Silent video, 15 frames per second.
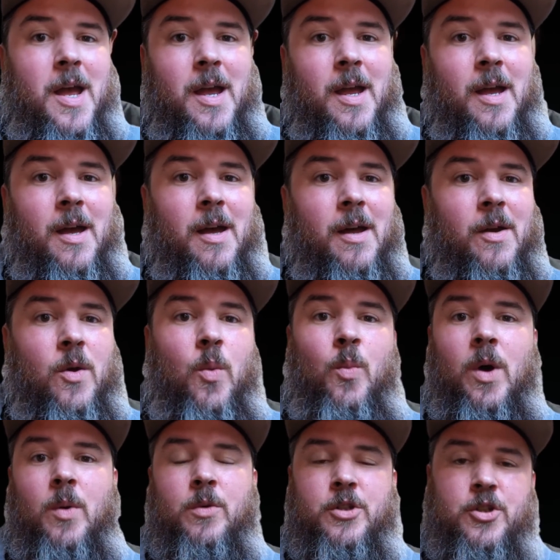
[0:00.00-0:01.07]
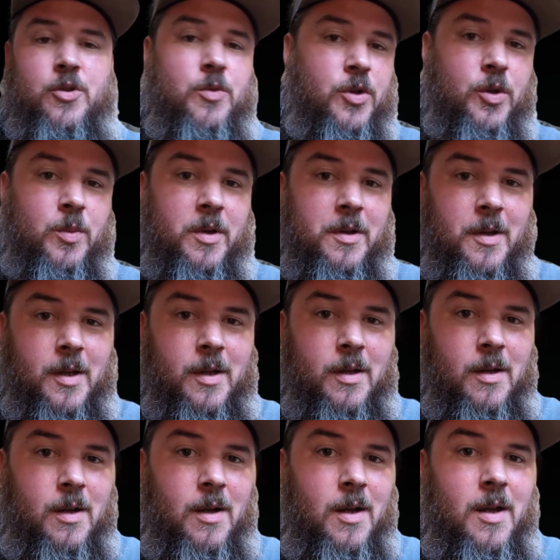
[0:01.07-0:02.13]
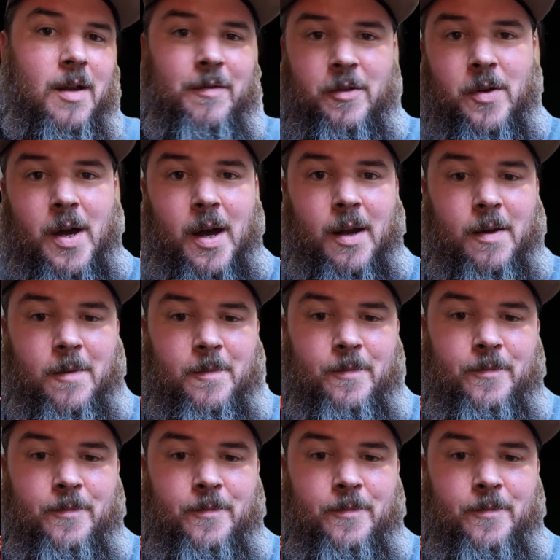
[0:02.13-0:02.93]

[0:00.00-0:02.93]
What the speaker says: And what would you do with it if you had it?